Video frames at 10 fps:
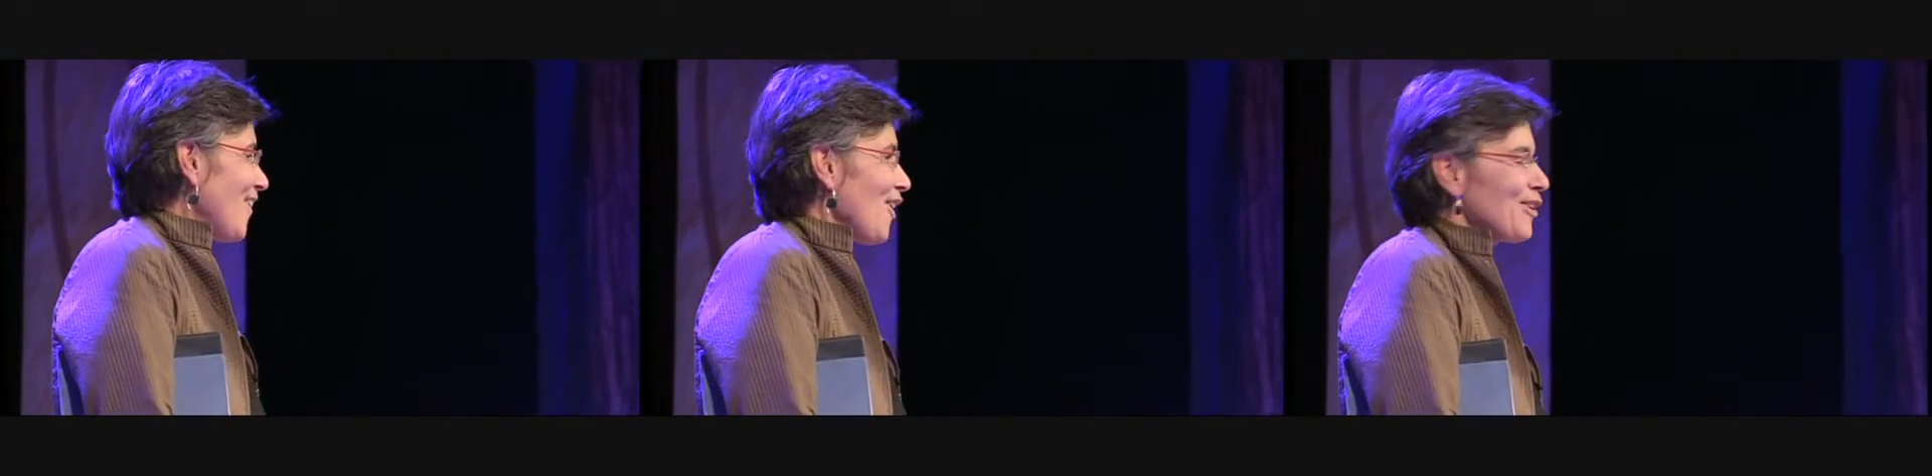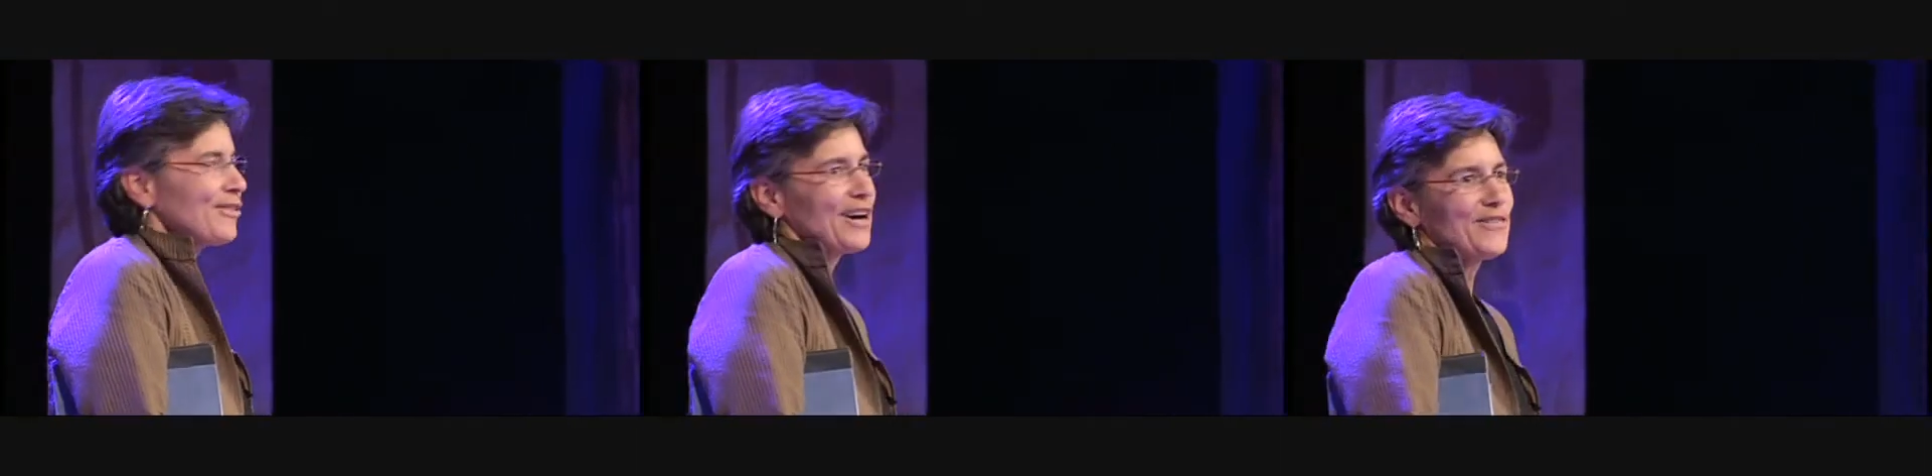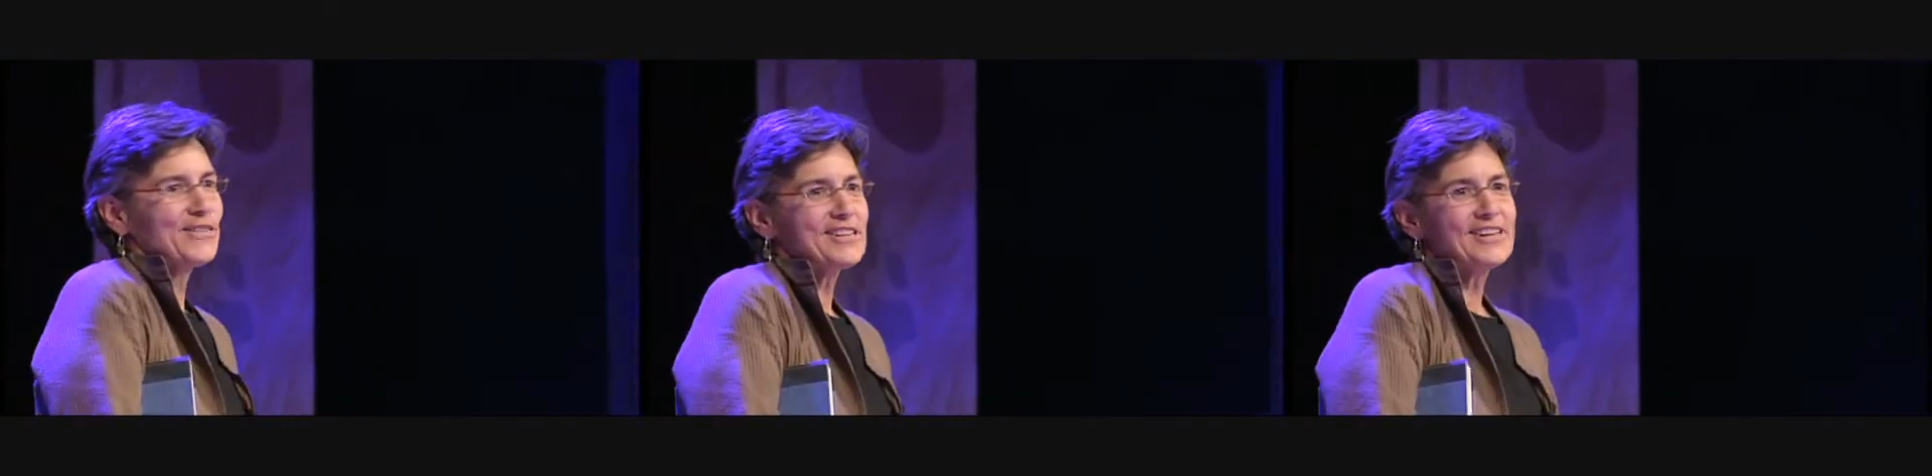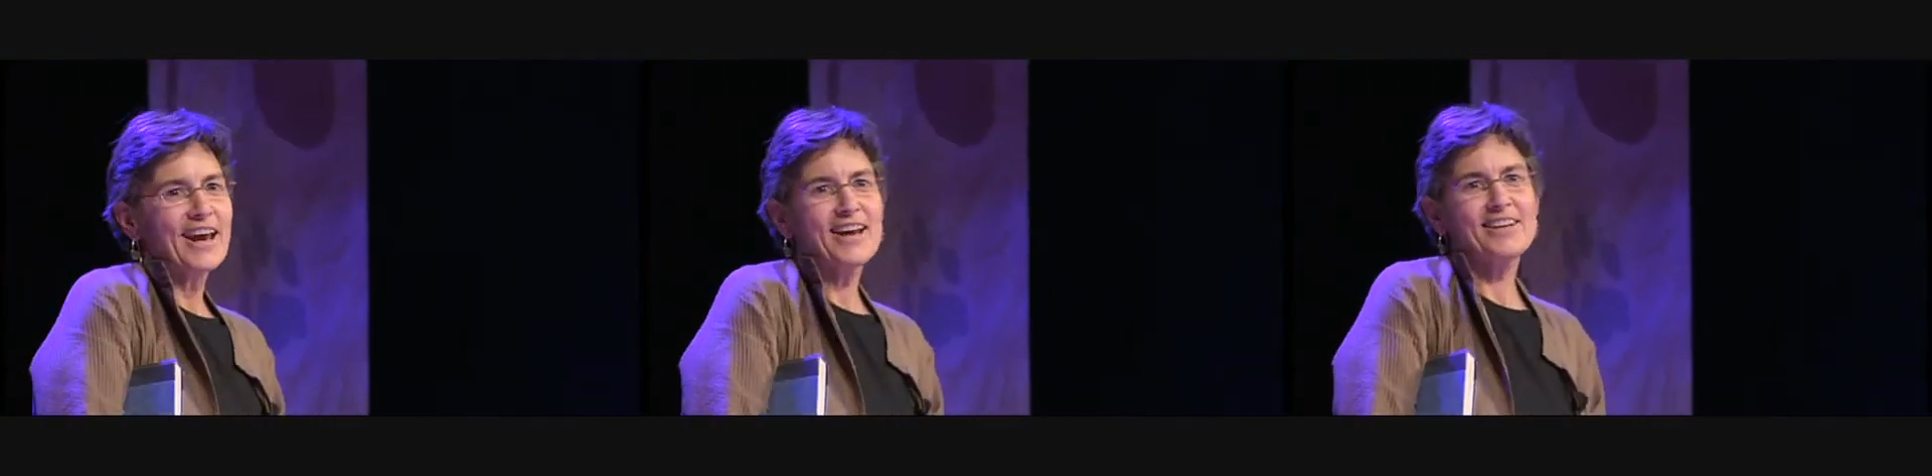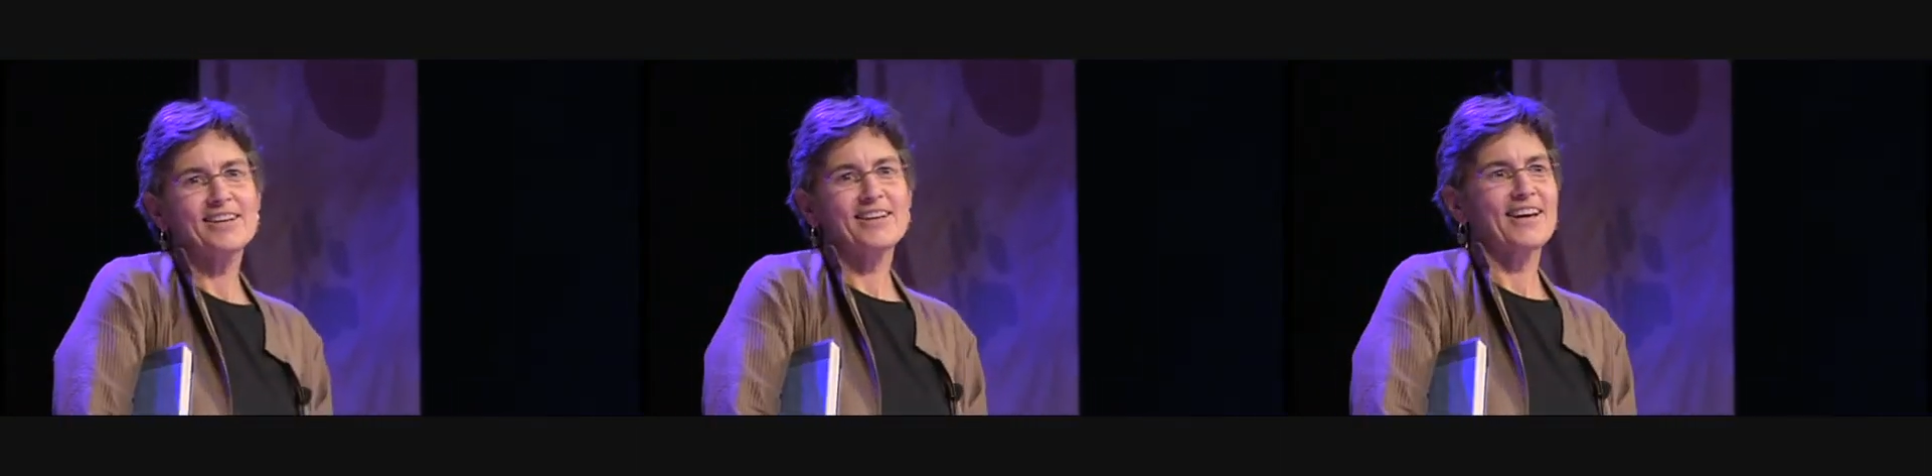all around the
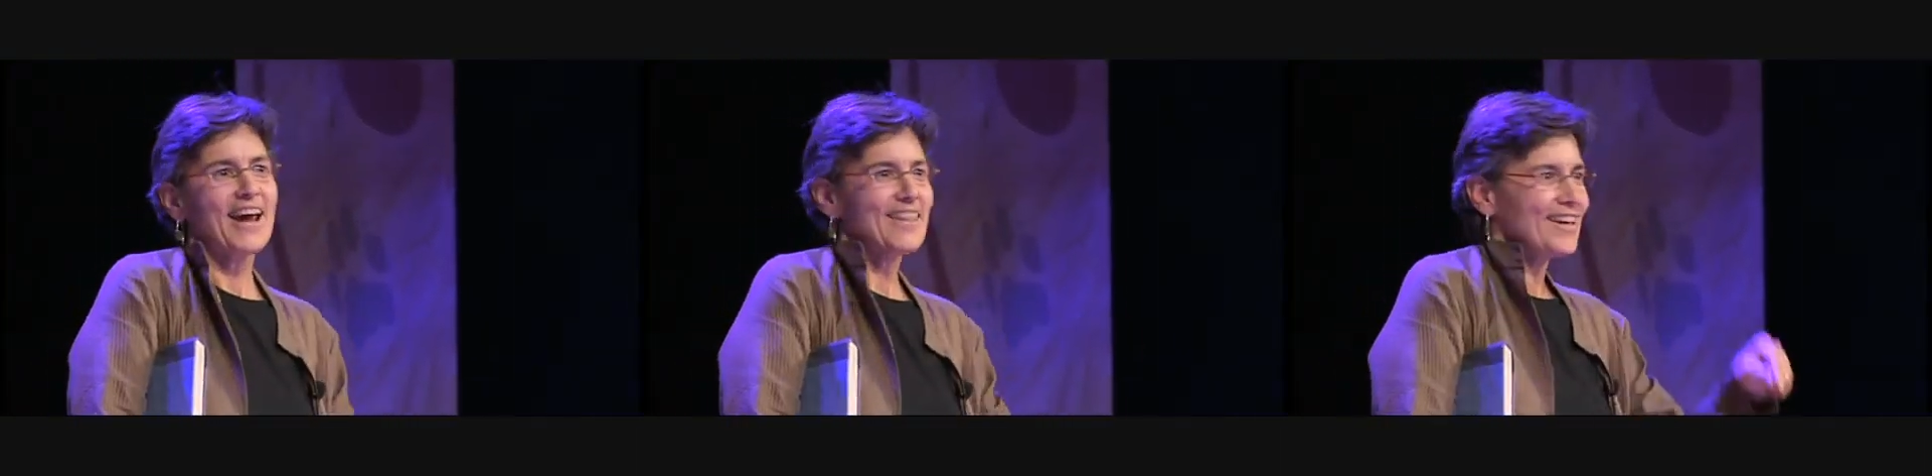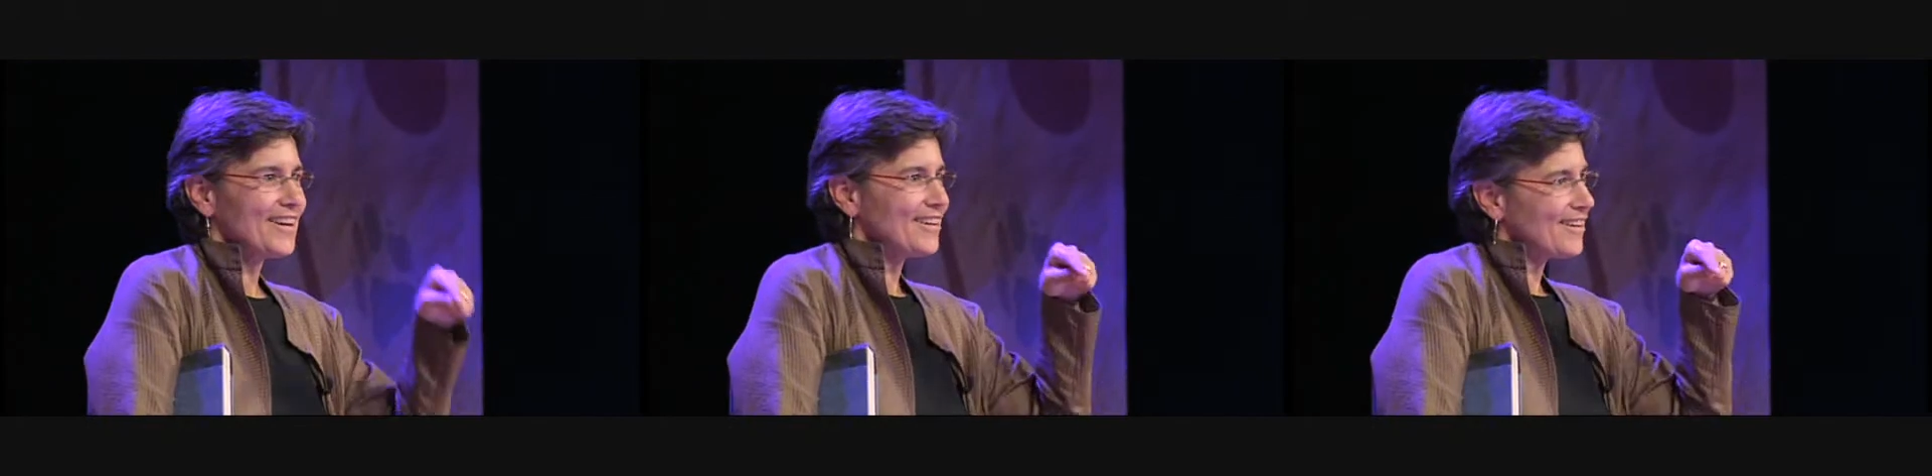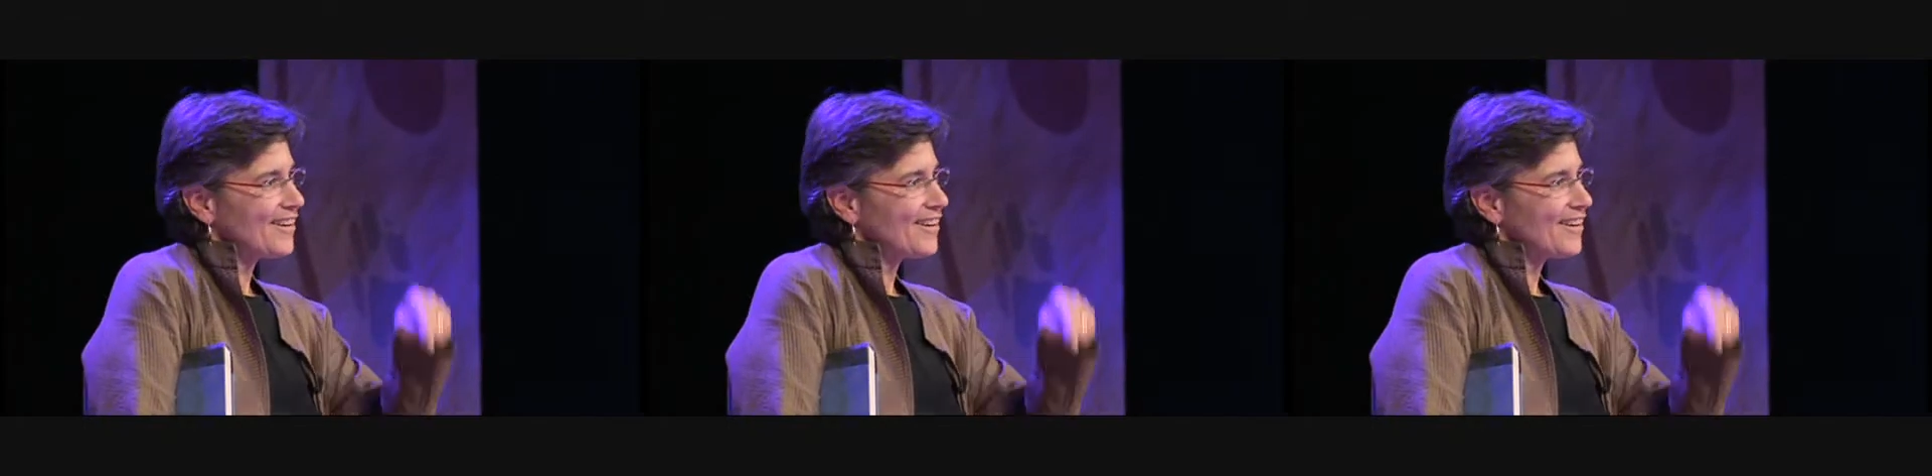state, and that